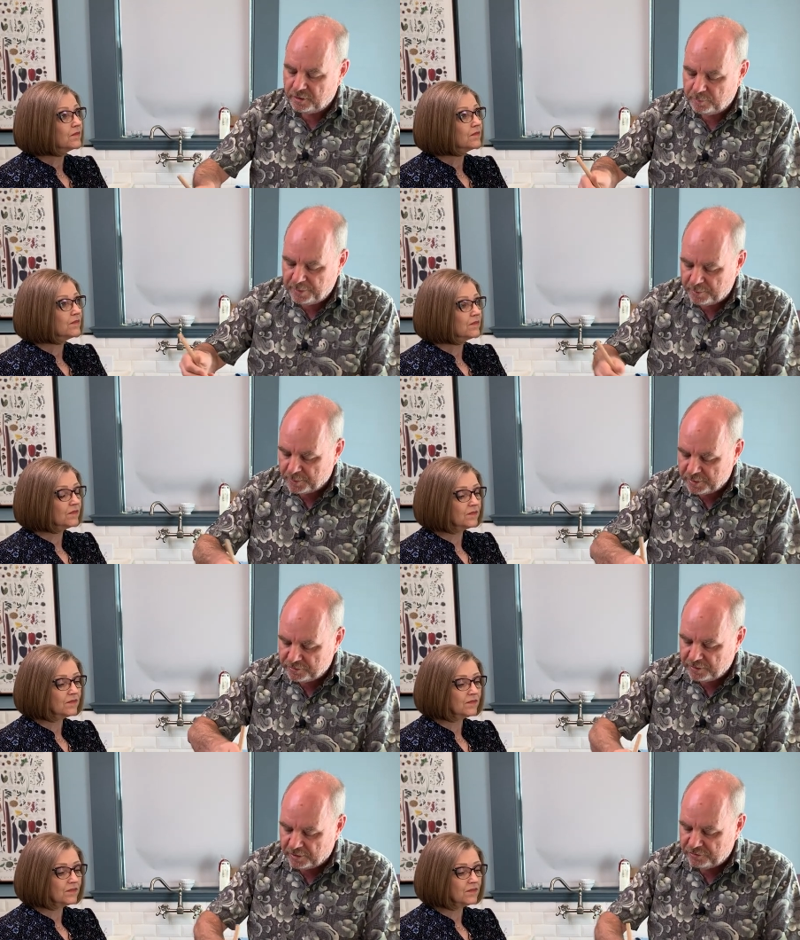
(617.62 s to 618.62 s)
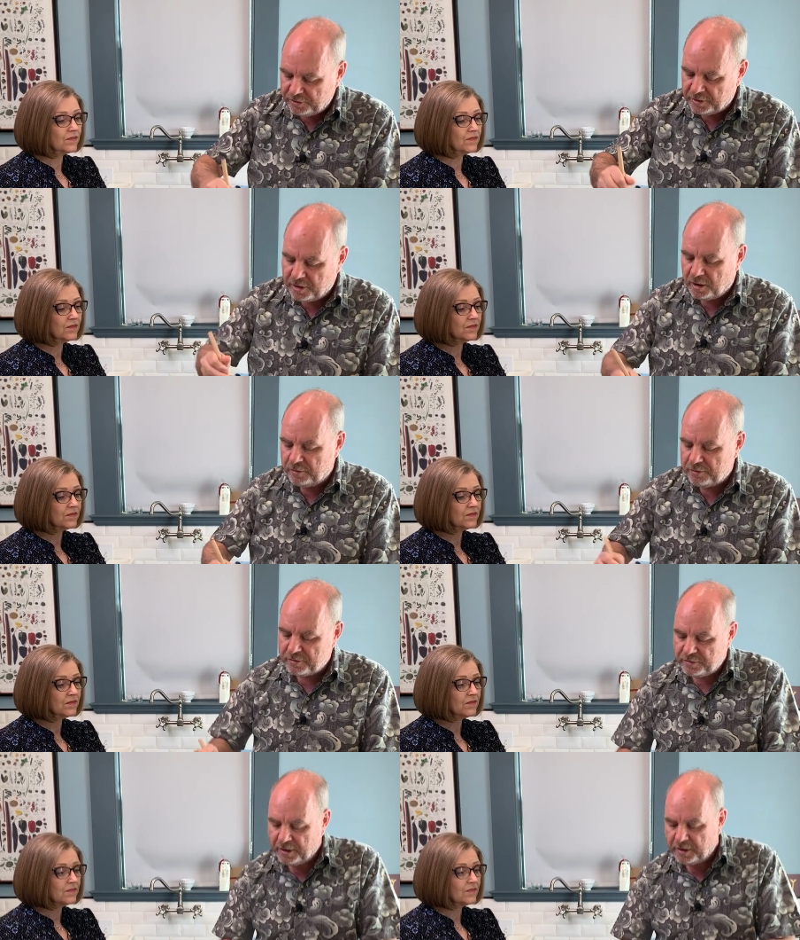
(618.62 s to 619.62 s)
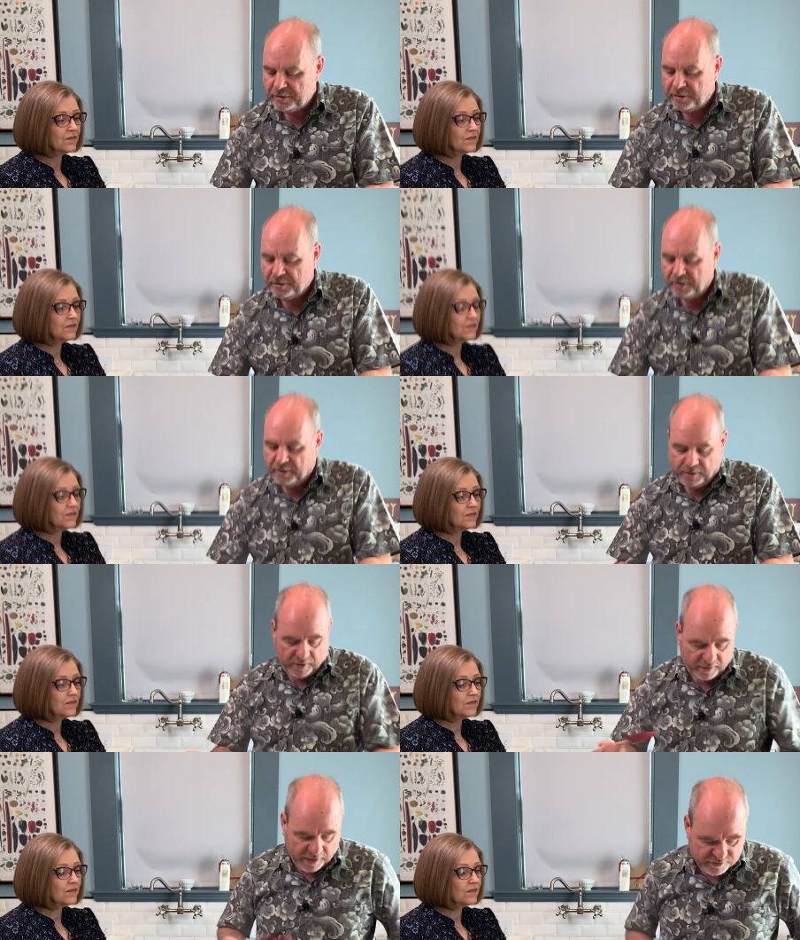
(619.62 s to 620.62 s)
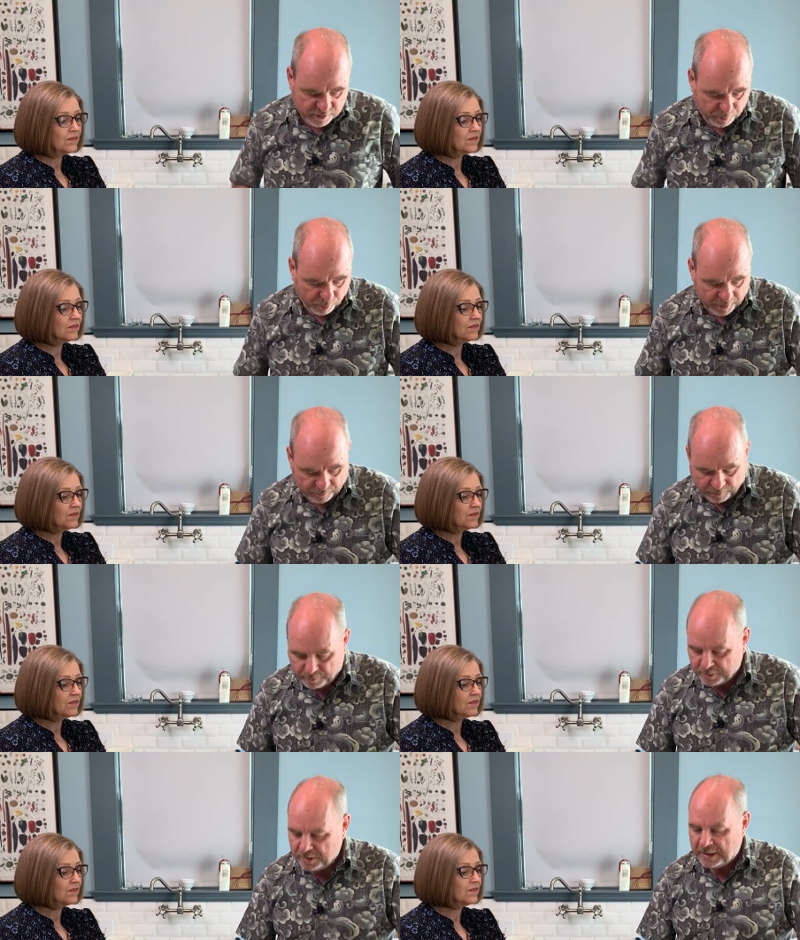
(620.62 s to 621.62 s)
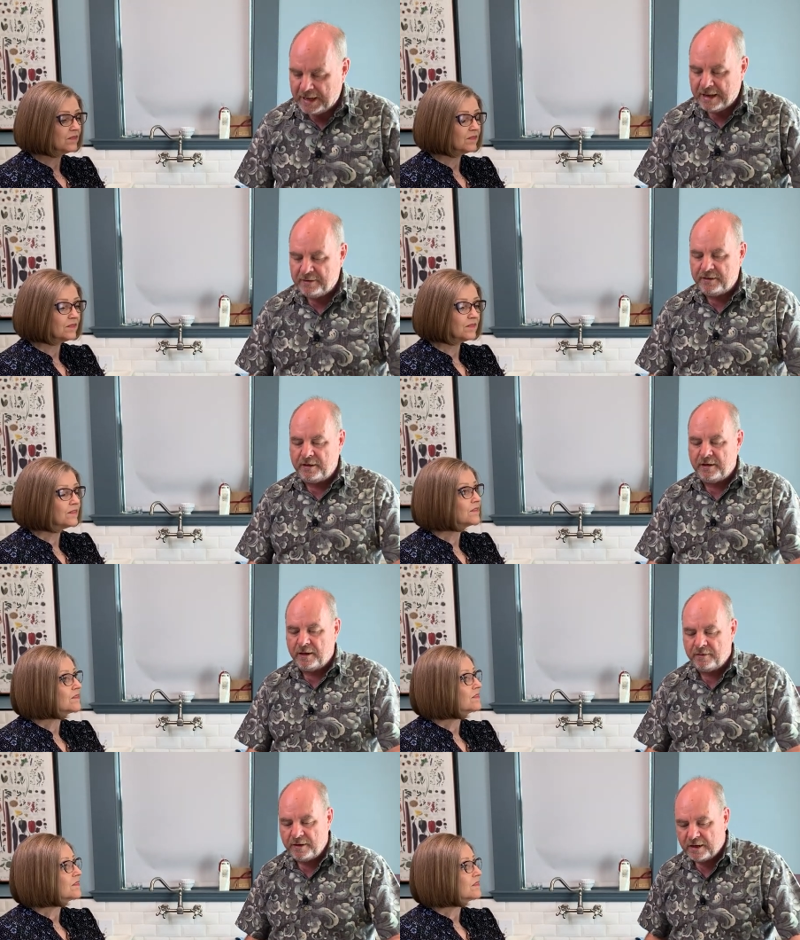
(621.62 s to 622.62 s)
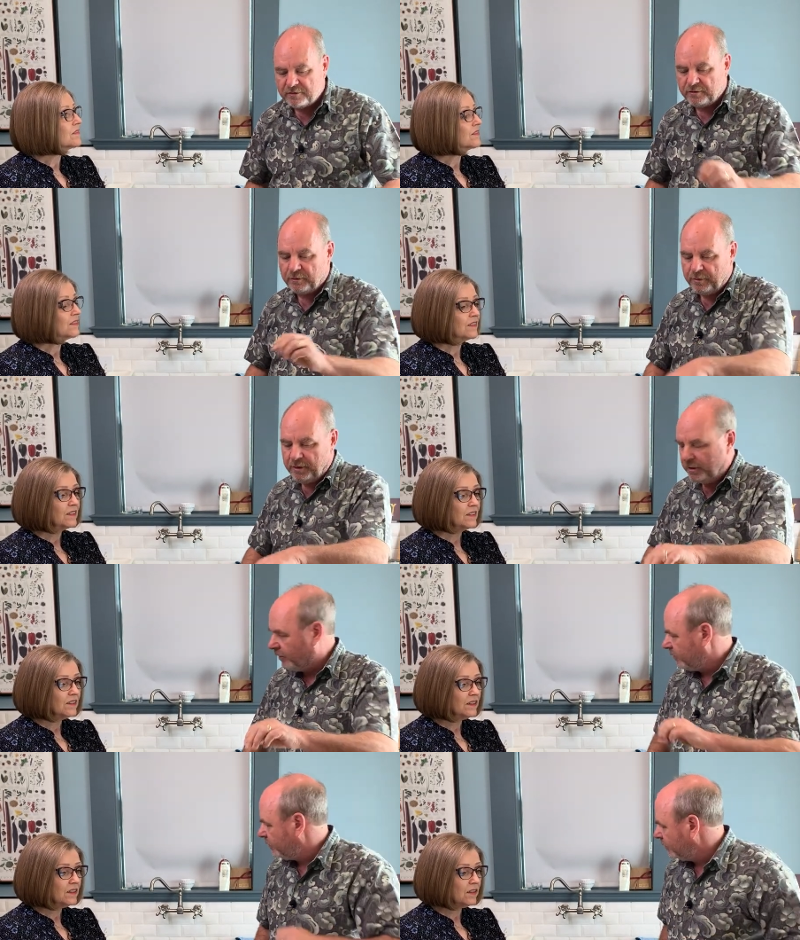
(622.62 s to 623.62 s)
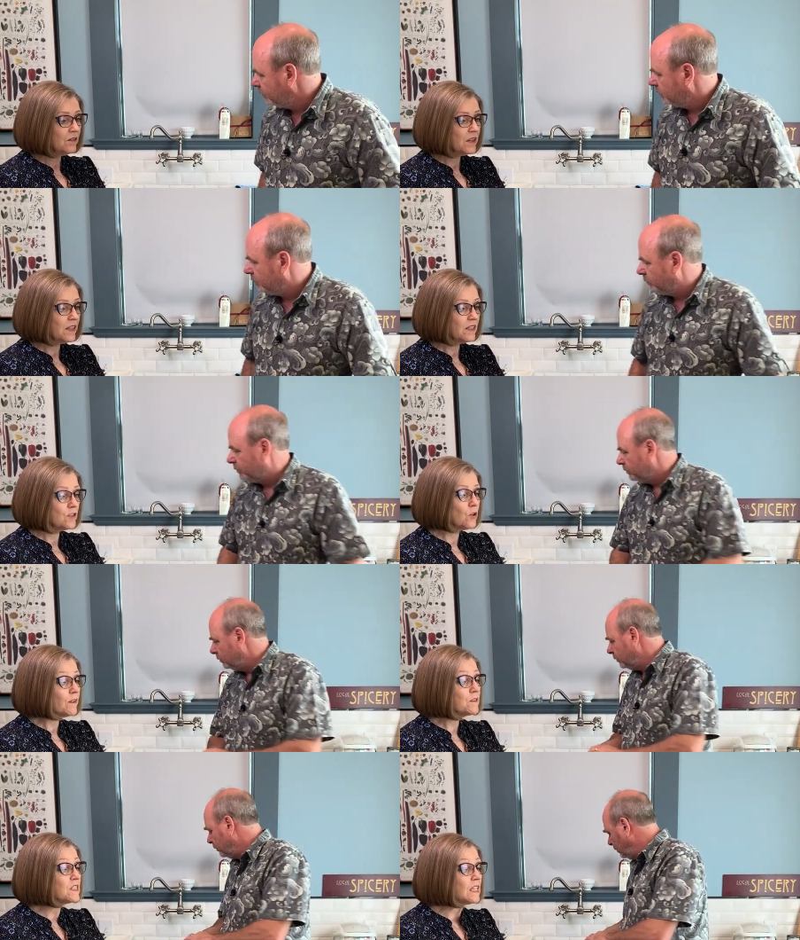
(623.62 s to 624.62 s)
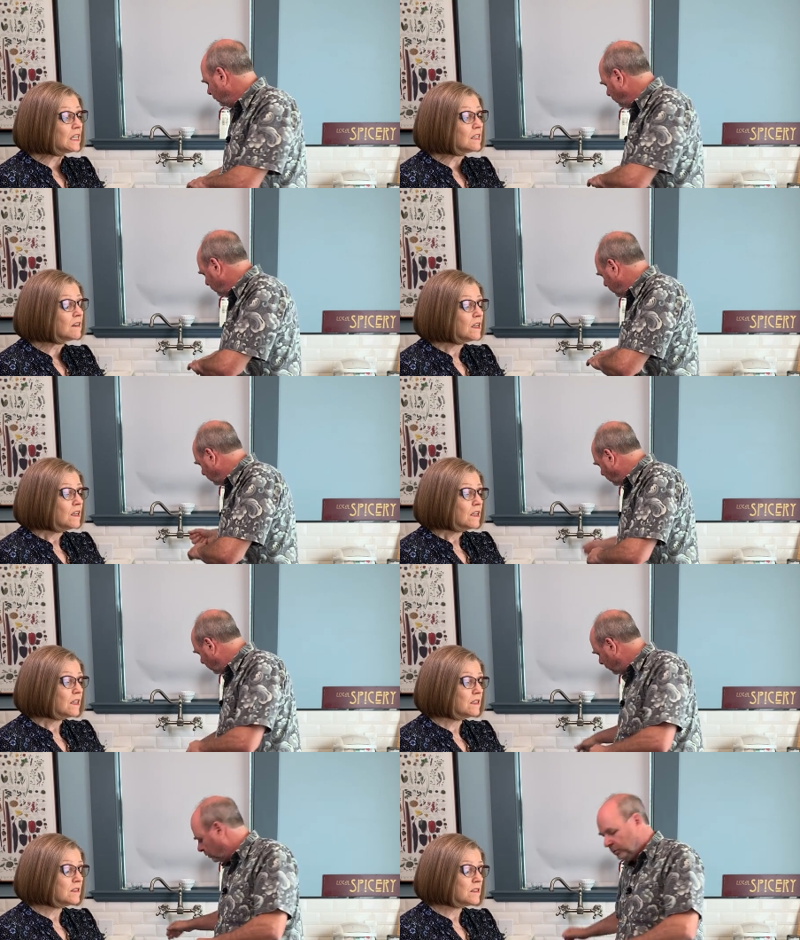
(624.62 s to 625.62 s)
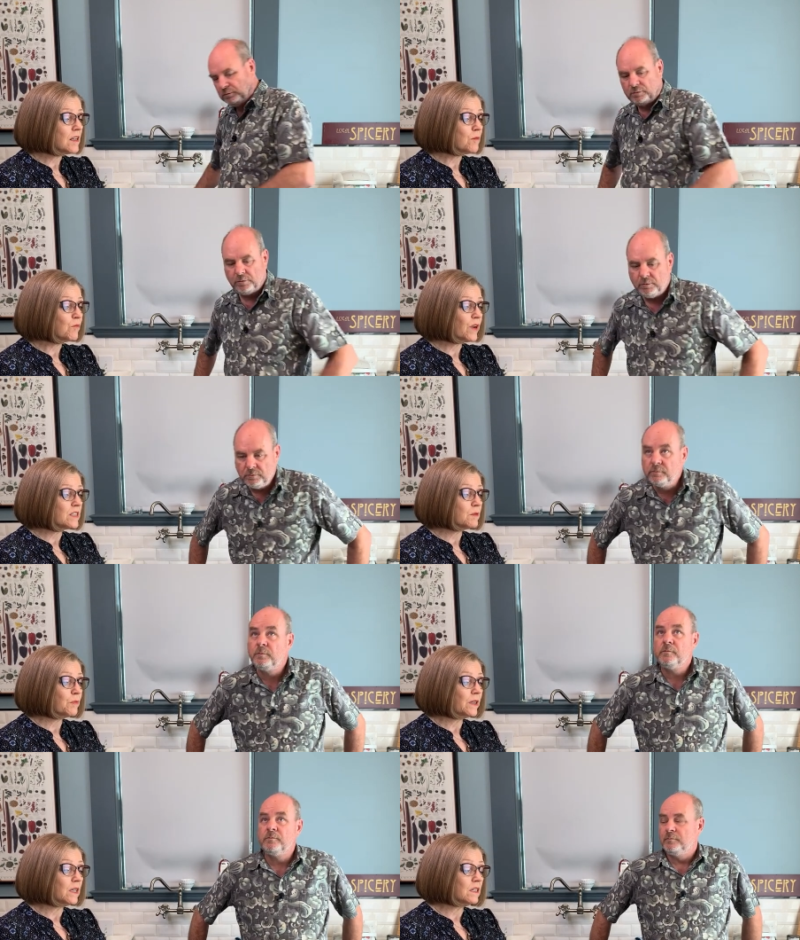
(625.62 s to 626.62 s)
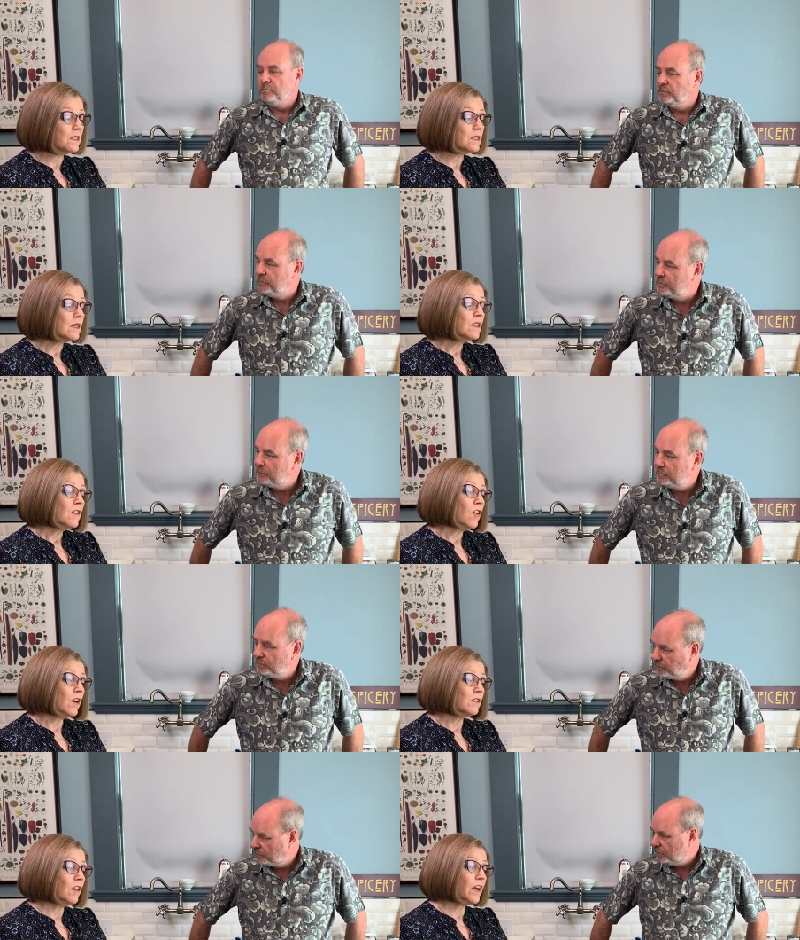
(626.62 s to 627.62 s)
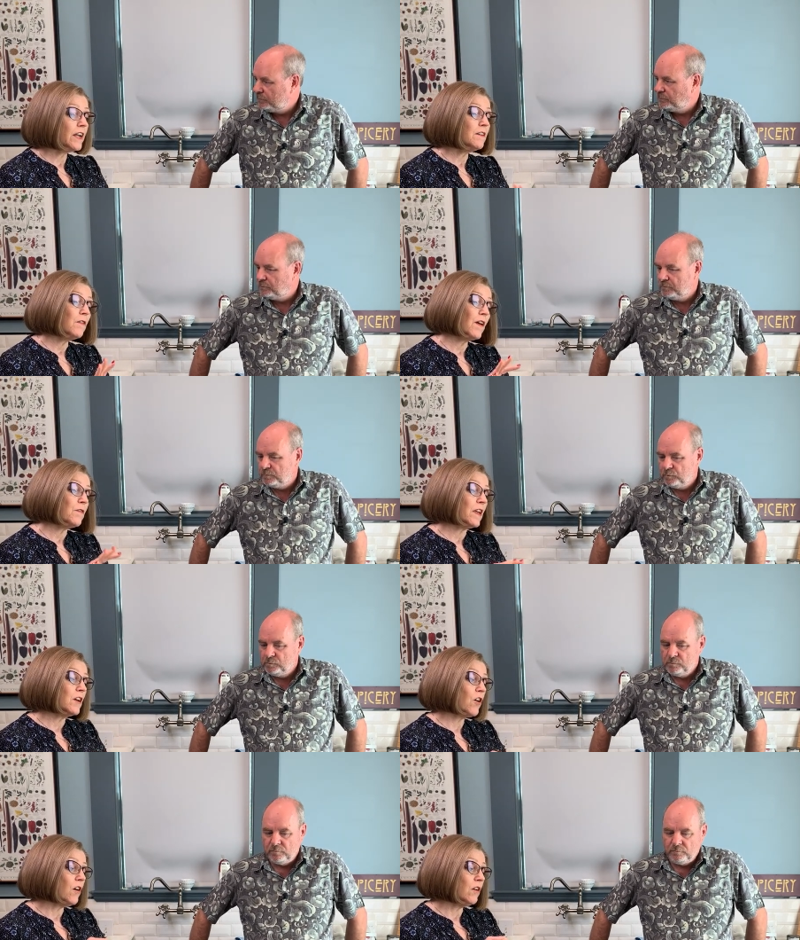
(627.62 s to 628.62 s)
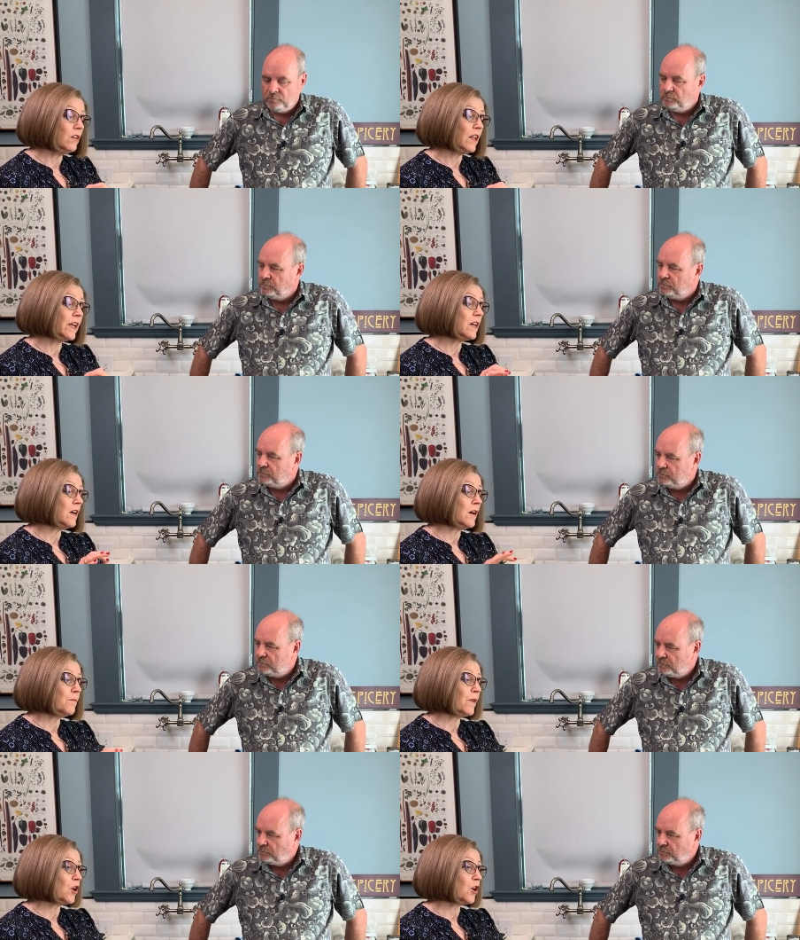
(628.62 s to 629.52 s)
Speaker 1: bit, we're going to start seeing color to the onion. And that's the point where we're going to add the, uh, the next ingredients.
Speaker 2: Okay. So I've seen in some recipes online that they call like um, a